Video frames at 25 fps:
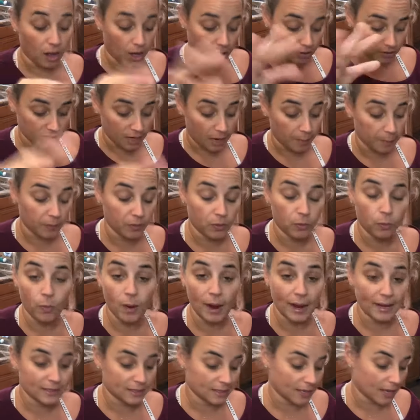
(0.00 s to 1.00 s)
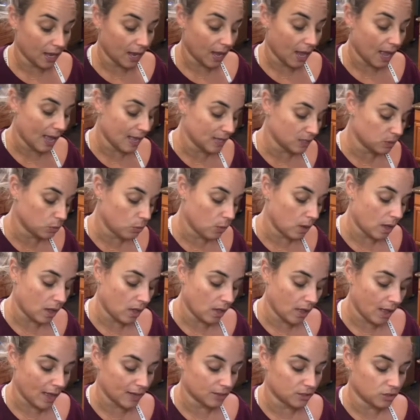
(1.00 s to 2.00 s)
on top of the rice, as
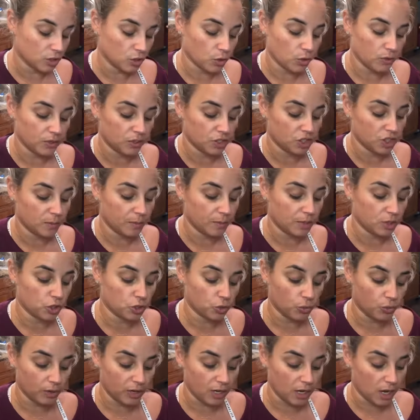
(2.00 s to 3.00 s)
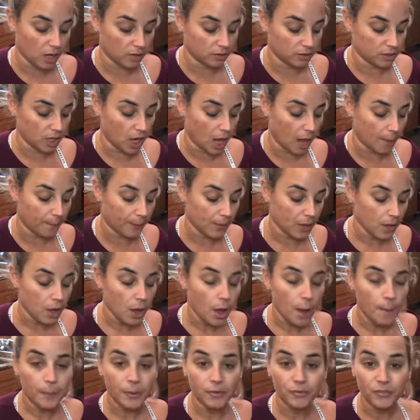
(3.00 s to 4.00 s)
well as throwing the chimichurri on top.
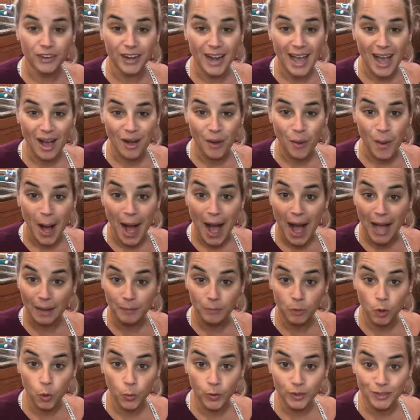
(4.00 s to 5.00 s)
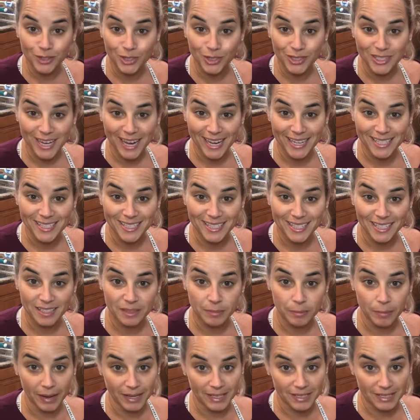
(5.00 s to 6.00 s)
But for now, I'm going to taste
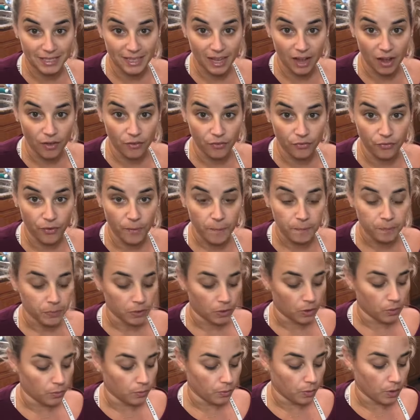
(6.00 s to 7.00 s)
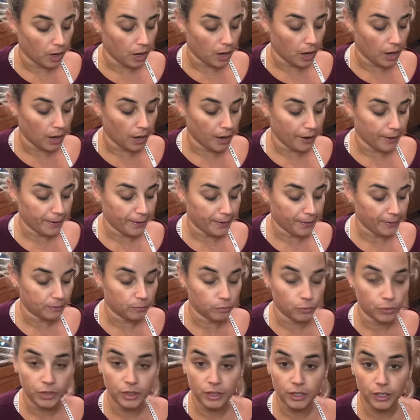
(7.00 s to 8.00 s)
it myself
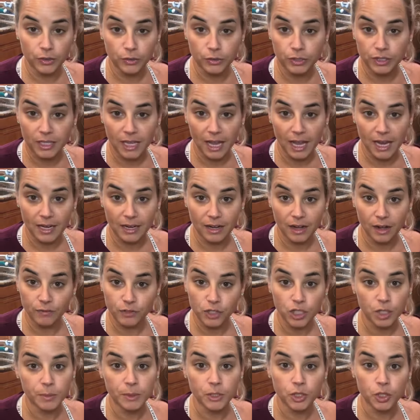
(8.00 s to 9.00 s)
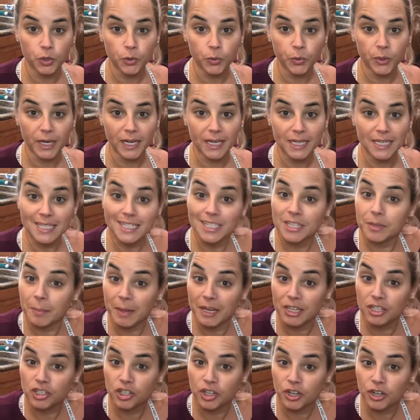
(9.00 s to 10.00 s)
with a little side of chimichurri to
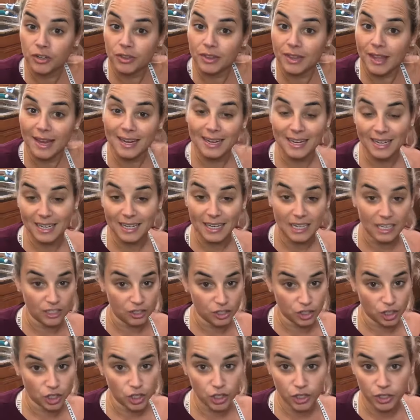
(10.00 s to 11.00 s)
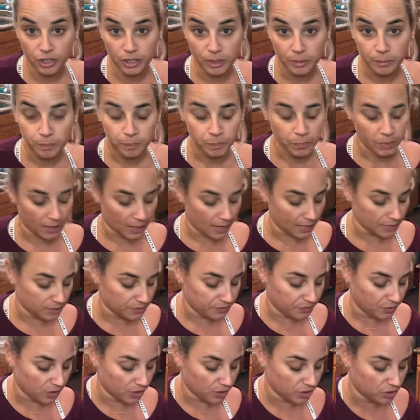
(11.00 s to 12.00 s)
make sure that it is good. As
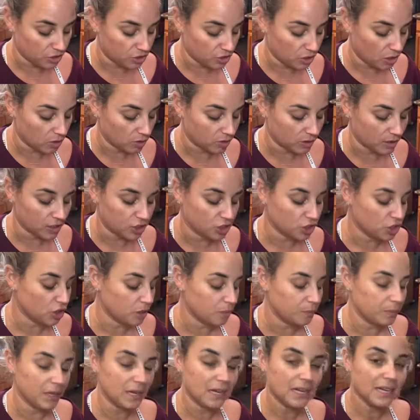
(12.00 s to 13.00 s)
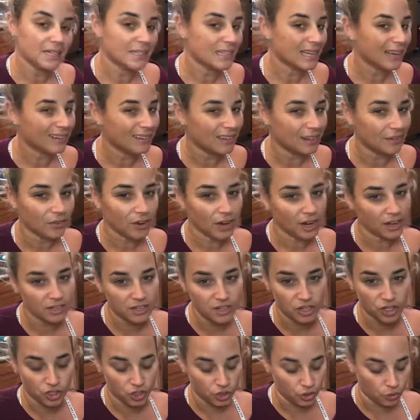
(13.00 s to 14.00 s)
far as salt, it should be, because I never had an
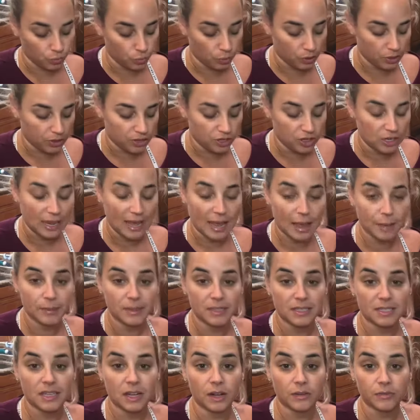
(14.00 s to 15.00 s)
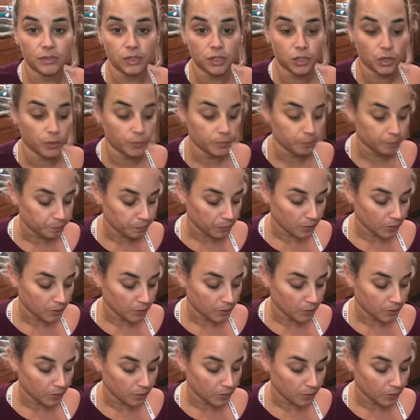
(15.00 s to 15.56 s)
issue with lamb itself. So